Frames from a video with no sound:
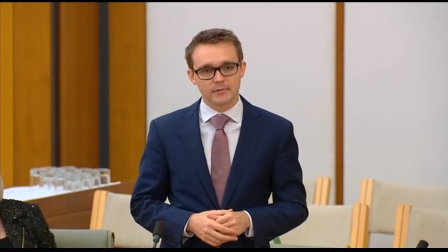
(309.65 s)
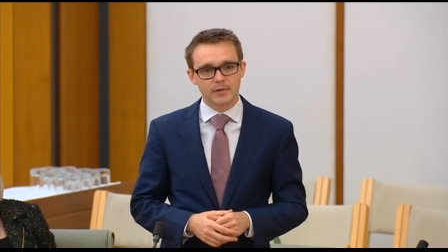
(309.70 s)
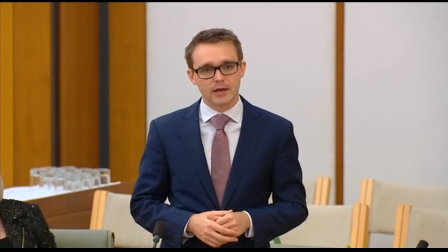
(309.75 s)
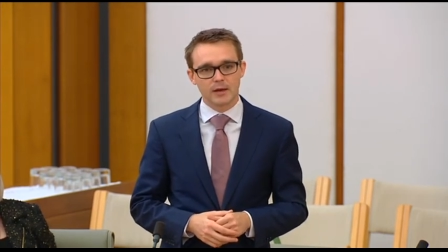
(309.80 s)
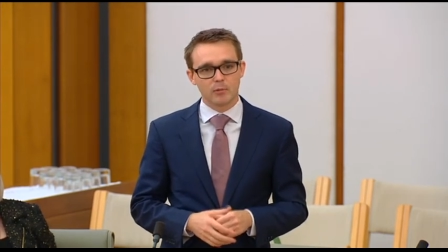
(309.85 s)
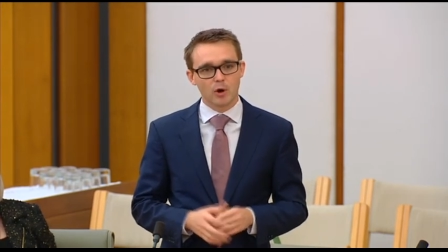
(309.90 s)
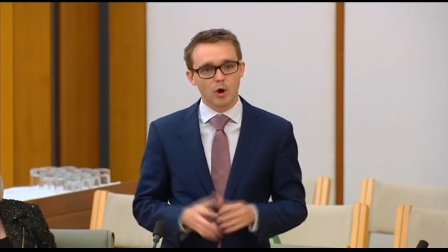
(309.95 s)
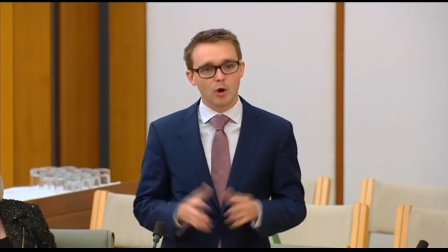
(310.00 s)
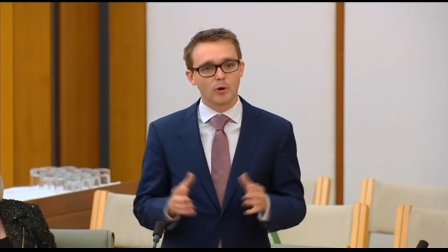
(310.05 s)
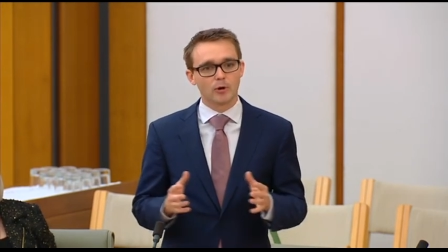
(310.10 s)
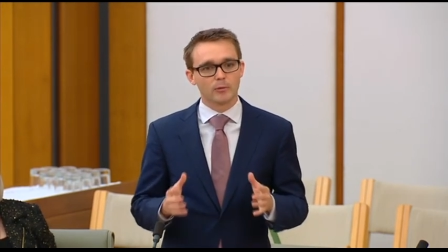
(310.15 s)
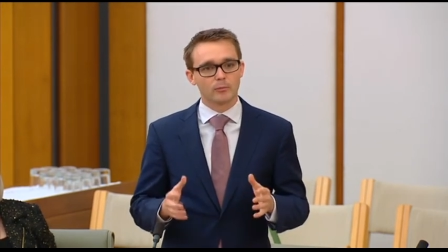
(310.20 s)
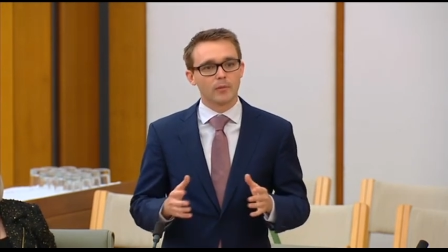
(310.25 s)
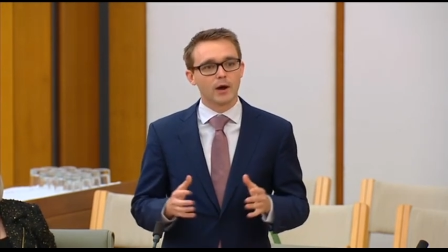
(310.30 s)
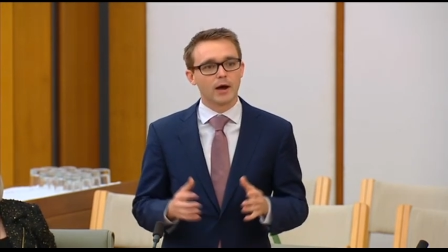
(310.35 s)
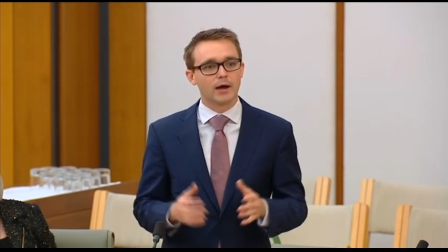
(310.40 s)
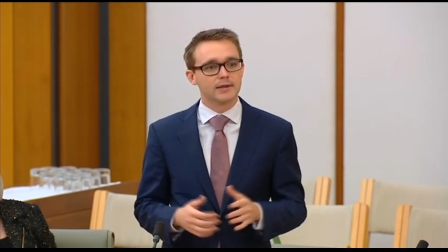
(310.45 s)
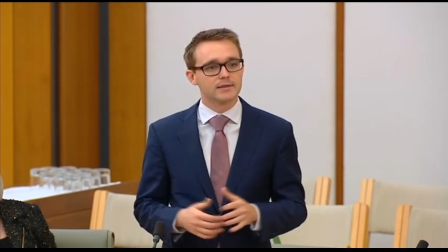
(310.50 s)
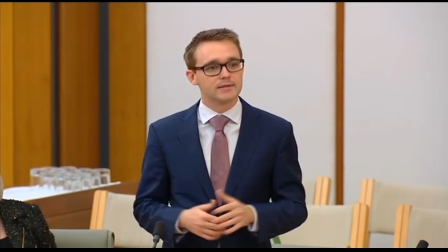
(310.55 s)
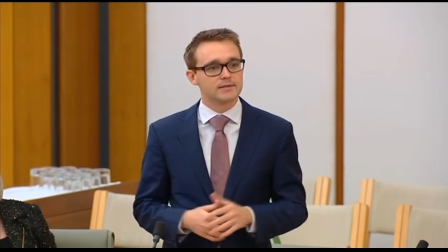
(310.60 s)
abhorrent
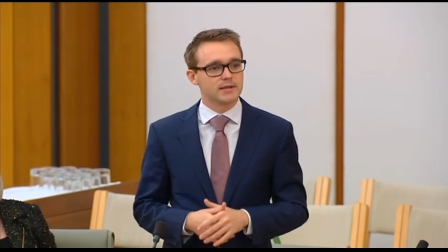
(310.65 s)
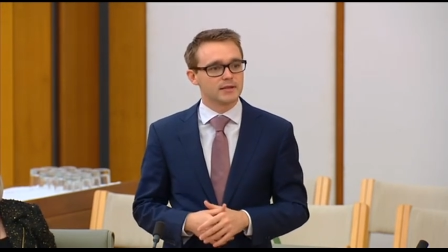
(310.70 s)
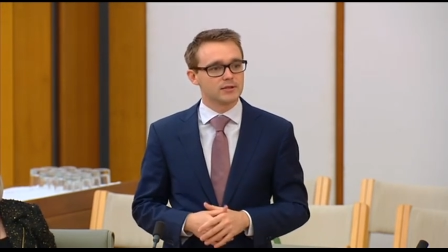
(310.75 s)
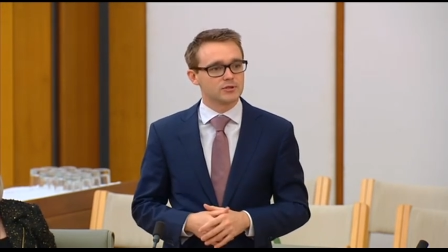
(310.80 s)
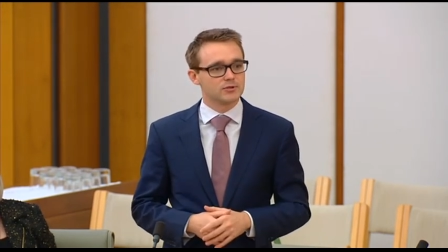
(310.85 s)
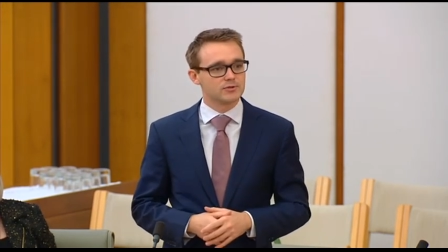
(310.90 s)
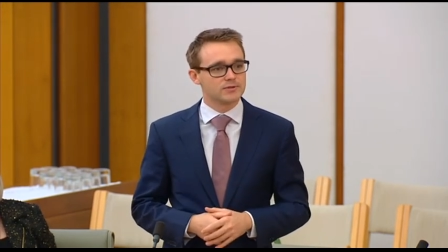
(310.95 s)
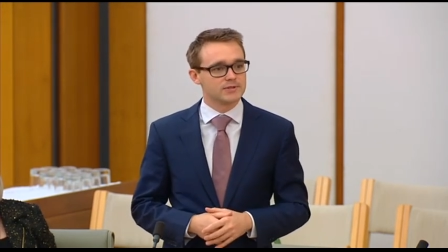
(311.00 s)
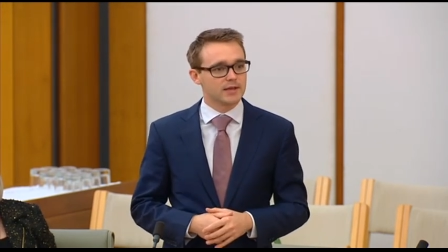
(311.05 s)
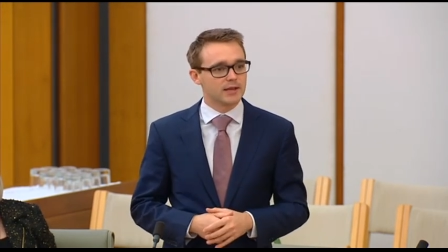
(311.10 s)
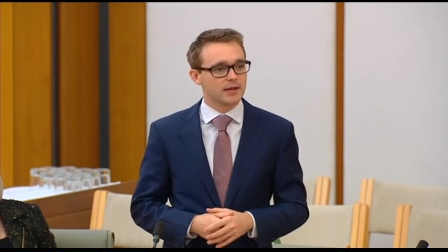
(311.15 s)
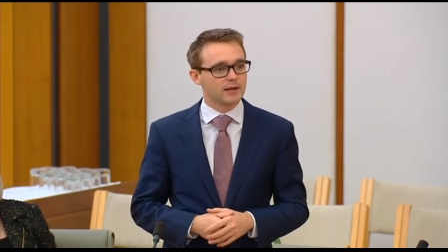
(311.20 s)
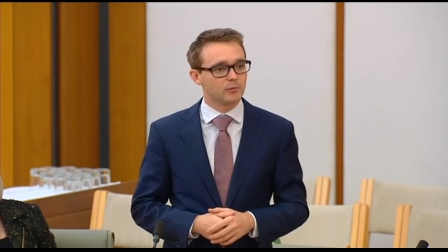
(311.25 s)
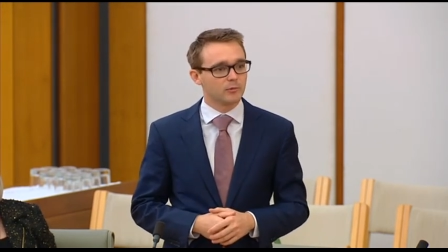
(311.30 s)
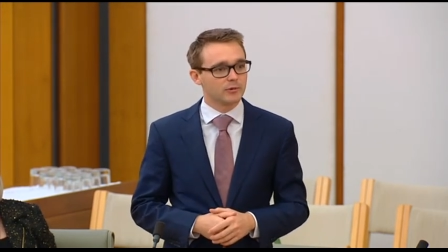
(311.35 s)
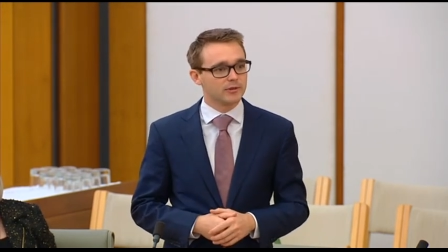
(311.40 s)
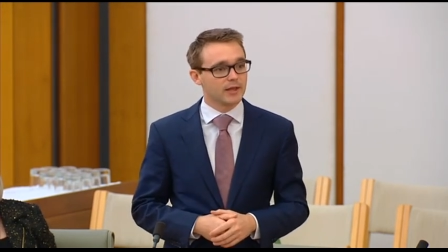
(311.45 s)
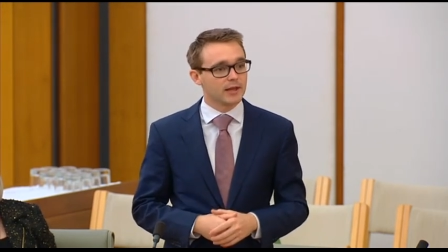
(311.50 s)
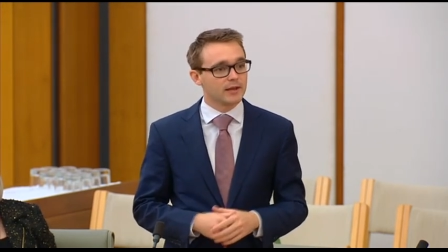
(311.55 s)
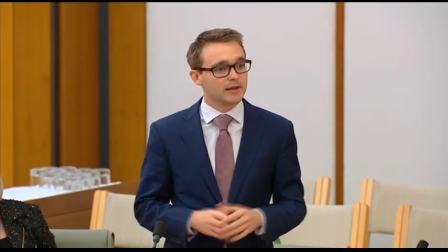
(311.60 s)
mindset to set in
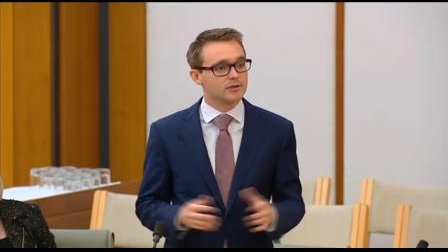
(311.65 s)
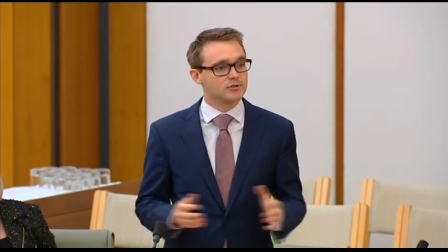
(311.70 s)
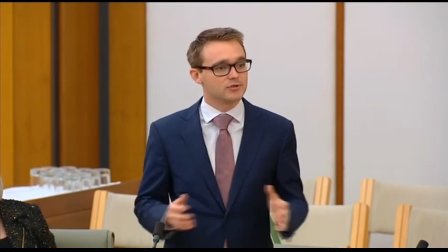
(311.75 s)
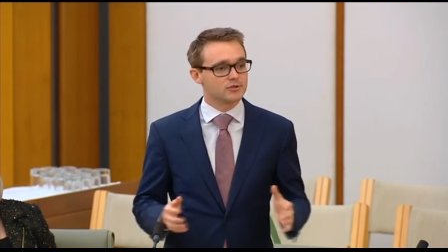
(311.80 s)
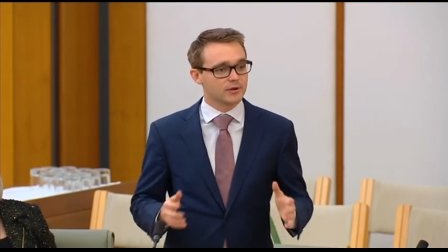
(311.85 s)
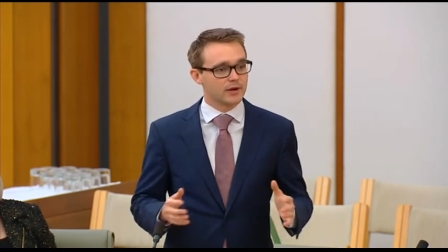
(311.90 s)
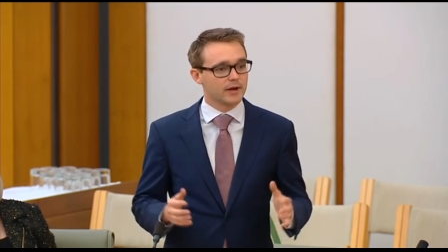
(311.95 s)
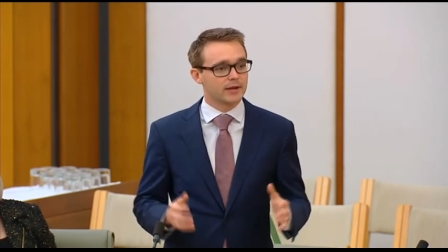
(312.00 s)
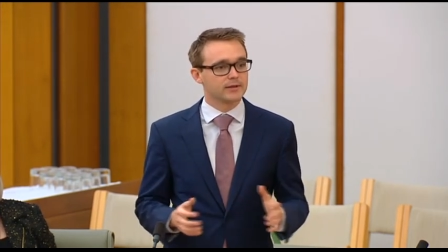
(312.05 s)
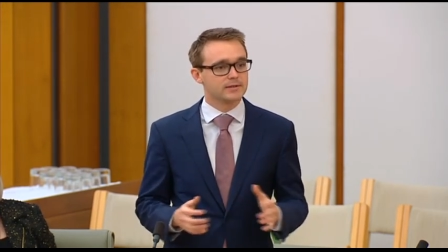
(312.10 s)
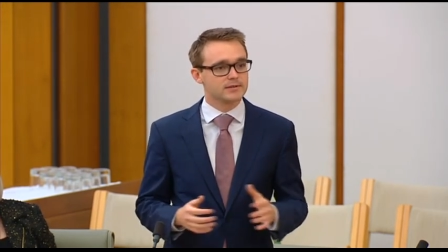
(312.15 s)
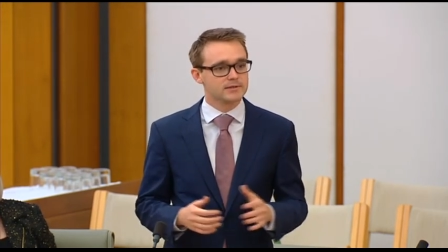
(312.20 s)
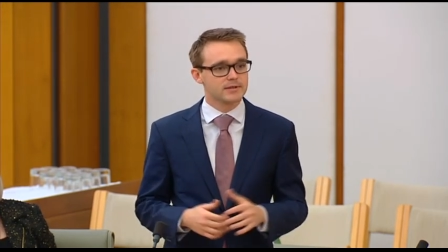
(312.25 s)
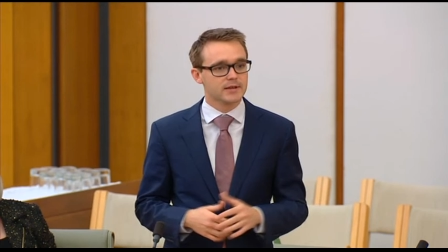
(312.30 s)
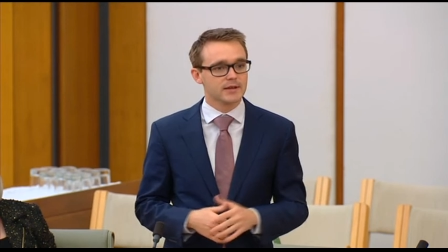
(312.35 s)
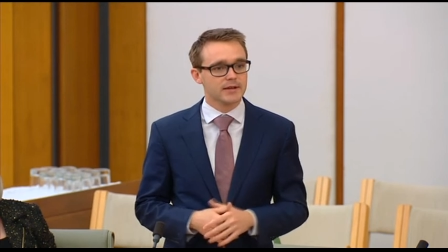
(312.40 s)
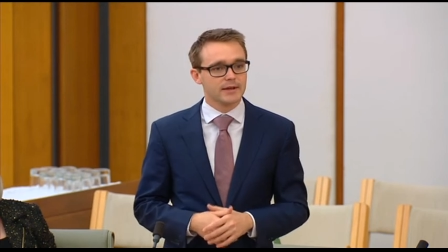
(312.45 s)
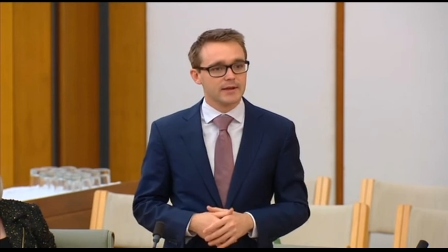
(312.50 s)
with any Australians,